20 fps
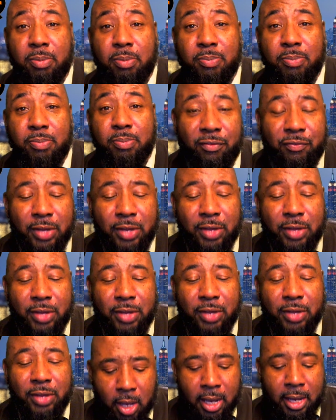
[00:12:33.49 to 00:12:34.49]

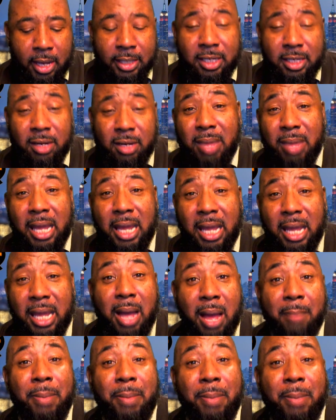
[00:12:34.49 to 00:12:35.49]
Manifesto demanding
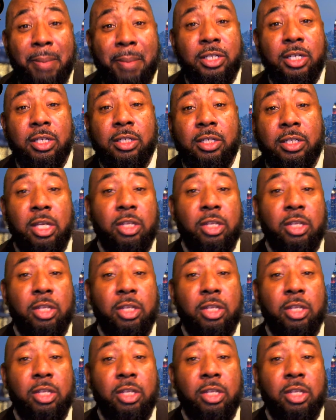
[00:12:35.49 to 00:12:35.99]
my politician,